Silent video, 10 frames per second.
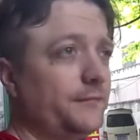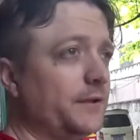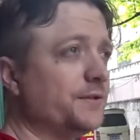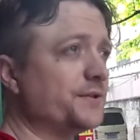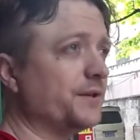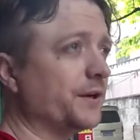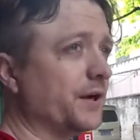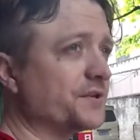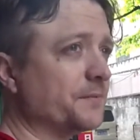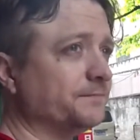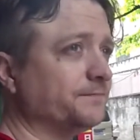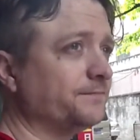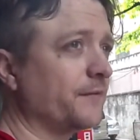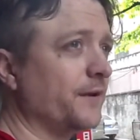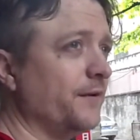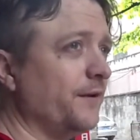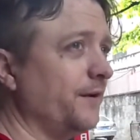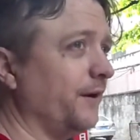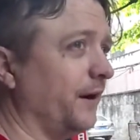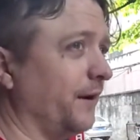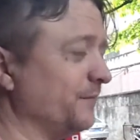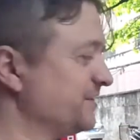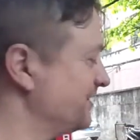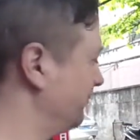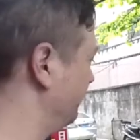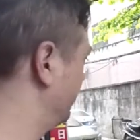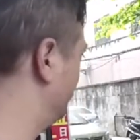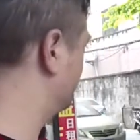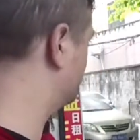Isn't that awesome? It's not really on this